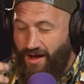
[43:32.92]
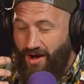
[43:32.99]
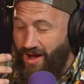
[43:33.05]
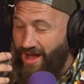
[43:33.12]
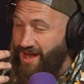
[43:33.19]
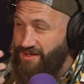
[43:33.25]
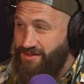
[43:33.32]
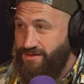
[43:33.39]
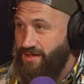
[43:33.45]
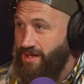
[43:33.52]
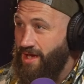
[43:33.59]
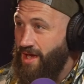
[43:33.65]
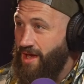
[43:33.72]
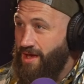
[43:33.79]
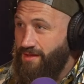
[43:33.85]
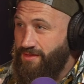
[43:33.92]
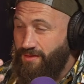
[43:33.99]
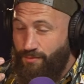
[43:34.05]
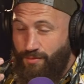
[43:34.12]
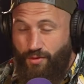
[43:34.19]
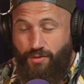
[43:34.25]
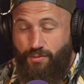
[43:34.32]
I actually, the
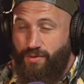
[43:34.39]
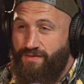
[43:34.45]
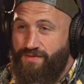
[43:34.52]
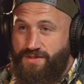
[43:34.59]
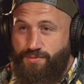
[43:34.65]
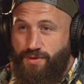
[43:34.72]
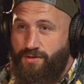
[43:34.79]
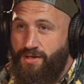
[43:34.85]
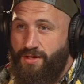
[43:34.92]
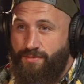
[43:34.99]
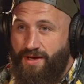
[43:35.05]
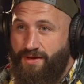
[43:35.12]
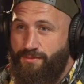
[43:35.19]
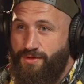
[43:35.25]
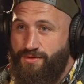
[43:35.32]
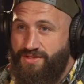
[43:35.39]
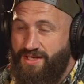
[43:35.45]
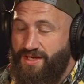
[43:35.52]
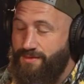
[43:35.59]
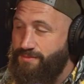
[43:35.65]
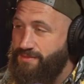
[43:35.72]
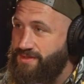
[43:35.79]
more we've spoken about
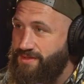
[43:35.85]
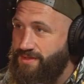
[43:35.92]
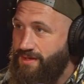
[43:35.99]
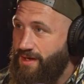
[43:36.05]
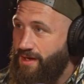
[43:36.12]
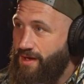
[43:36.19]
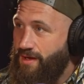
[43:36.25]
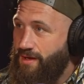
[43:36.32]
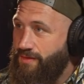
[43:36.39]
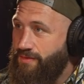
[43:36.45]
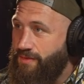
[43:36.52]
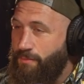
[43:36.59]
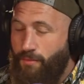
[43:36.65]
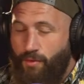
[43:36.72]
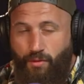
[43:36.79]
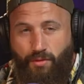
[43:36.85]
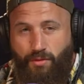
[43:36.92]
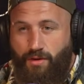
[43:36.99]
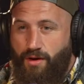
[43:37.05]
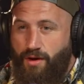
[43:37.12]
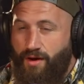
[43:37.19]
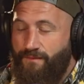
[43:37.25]
museums, the
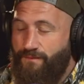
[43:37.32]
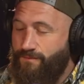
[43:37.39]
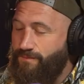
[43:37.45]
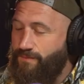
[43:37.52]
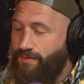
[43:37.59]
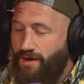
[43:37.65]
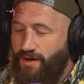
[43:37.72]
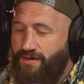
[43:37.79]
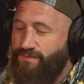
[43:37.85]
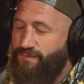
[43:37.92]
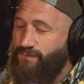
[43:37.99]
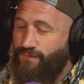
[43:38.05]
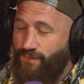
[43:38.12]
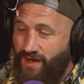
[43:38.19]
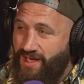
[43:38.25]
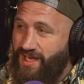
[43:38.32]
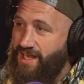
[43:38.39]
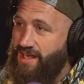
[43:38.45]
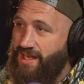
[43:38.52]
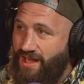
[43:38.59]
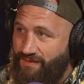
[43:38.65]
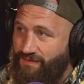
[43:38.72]
more I, I
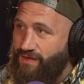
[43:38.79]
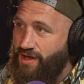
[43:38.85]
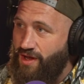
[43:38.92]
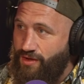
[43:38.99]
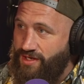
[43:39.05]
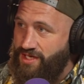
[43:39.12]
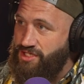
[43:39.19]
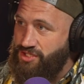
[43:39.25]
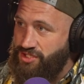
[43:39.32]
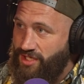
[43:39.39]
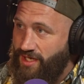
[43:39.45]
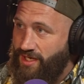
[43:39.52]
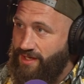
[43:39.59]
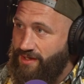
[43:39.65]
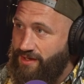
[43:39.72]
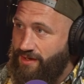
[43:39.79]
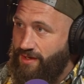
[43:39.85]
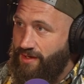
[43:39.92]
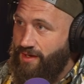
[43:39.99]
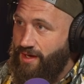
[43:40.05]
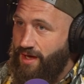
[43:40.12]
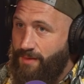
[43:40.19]
fucking love learning shit
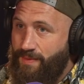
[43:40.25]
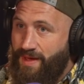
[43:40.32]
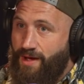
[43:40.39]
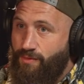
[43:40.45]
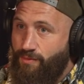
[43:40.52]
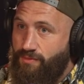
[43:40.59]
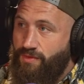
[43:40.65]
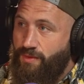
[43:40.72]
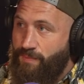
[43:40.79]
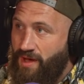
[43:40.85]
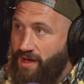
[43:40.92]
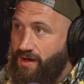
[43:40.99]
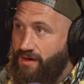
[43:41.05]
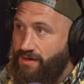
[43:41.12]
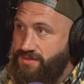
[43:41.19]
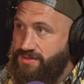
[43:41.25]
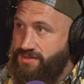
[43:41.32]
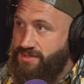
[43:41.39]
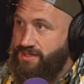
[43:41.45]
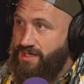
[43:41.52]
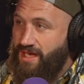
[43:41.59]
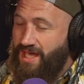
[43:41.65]
about the
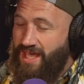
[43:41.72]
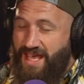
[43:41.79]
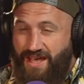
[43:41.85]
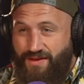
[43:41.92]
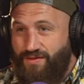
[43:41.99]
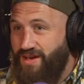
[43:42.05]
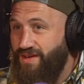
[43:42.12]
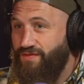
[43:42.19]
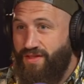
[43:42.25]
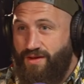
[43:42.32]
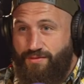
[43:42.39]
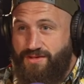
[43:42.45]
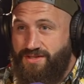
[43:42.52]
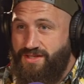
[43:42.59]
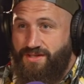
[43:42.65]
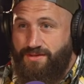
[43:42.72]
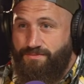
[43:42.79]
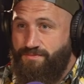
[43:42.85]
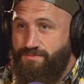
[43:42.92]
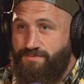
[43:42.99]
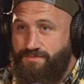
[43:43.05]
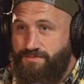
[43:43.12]
past, even if there is a
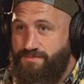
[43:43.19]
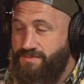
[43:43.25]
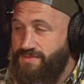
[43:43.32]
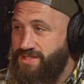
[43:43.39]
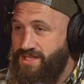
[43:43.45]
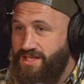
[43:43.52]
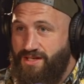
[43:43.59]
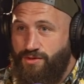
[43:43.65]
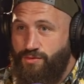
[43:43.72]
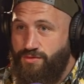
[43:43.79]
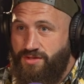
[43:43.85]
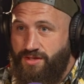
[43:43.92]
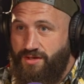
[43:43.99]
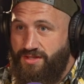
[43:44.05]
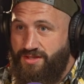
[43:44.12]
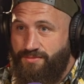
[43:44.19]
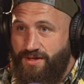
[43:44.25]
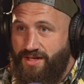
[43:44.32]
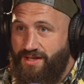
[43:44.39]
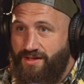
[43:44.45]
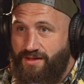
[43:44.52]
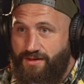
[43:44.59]
cynical side to
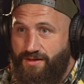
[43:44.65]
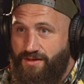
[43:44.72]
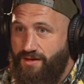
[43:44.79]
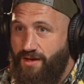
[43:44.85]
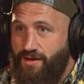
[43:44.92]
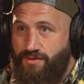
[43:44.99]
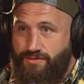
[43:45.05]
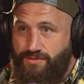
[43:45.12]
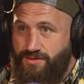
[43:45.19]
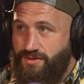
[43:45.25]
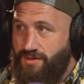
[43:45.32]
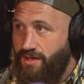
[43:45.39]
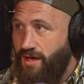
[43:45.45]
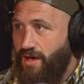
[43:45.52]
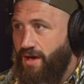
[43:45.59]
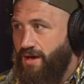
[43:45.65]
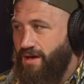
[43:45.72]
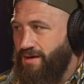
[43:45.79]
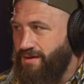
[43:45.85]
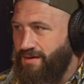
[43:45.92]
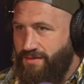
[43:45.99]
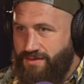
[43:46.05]
me that goes,
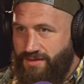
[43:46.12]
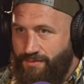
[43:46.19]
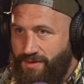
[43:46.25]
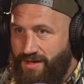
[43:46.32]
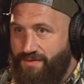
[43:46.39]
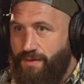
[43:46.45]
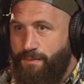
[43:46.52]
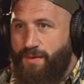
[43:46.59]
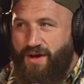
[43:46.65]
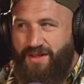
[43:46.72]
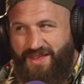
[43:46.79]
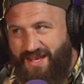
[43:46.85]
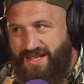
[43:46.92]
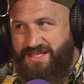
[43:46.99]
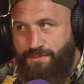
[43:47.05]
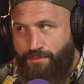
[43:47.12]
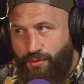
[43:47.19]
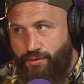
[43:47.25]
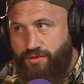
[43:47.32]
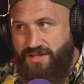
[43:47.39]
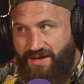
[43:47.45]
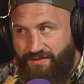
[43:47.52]
oh, I don't believe it. But I think it's
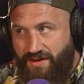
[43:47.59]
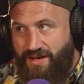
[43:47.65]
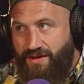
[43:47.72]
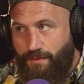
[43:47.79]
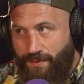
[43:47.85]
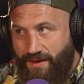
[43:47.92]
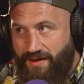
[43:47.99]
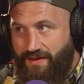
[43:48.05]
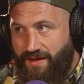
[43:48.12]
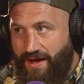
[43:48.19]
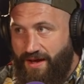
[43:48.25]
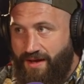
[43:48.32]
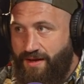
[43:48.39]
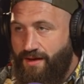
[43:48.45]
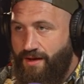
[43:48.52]
important to have a little bit of that.